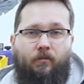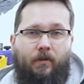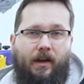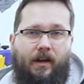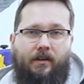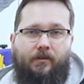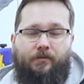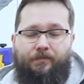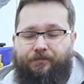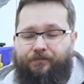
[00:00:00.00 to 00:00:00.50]

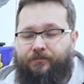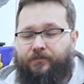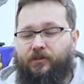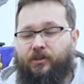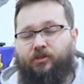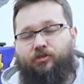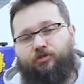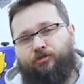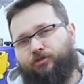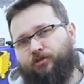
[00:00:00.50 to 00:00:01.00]
Well,
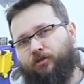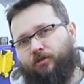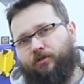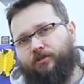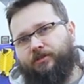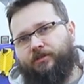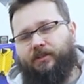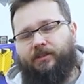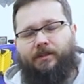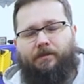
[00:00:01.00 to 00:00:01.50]
the
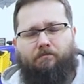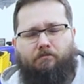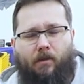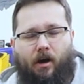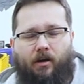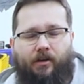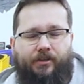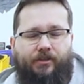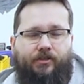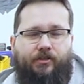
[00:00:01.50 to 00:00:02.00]
joint, the
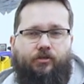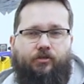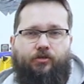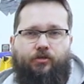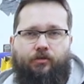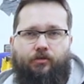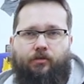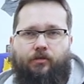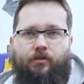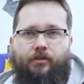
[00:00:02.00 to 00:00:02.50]
mitre
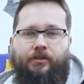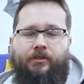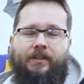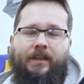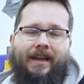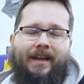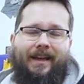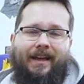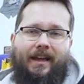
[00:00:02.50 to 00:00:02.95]
joint